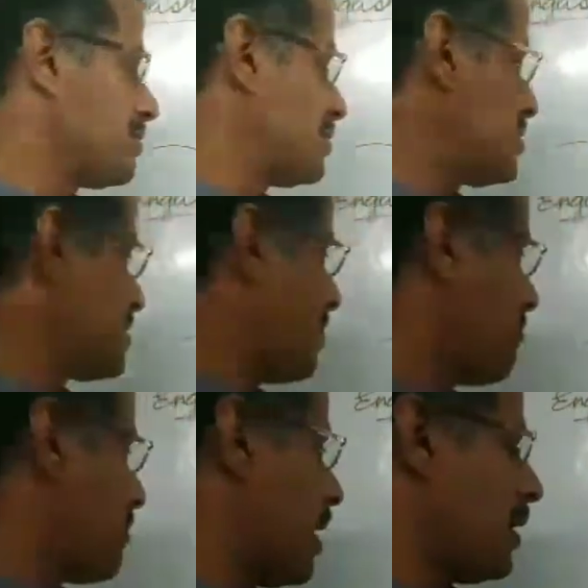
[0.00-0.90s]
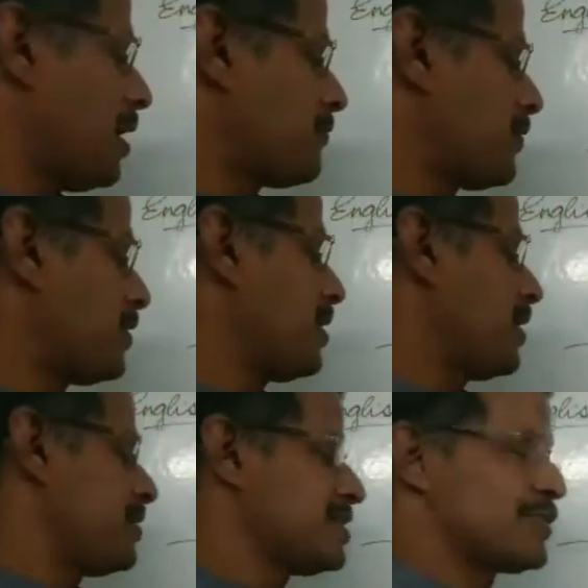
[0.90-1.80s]
is a mad elephant
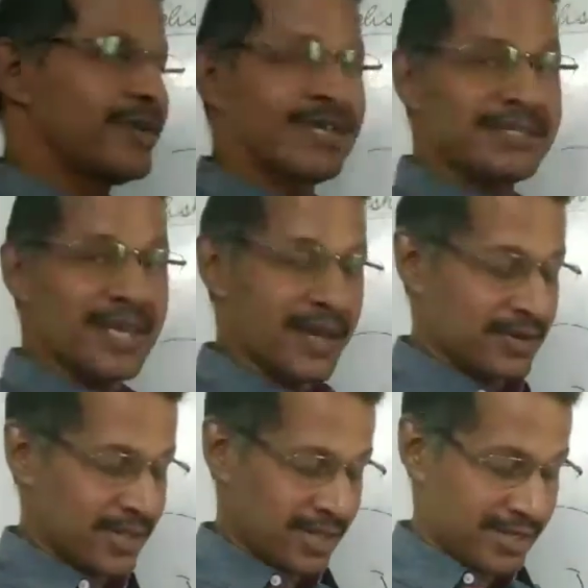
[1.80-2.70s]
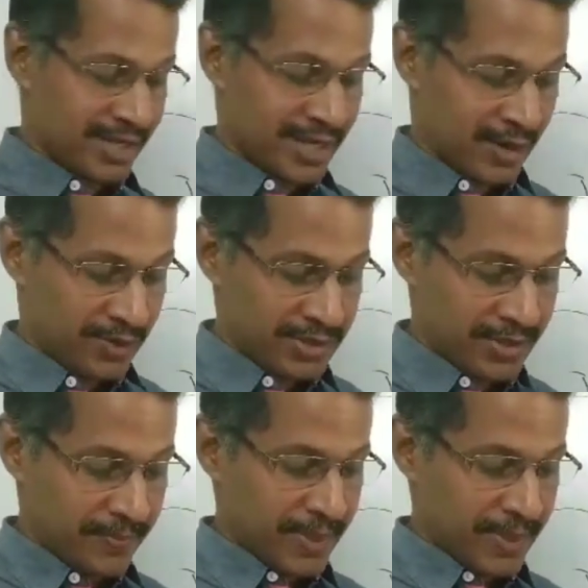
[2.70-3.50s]
and Iswaran is there in the ground.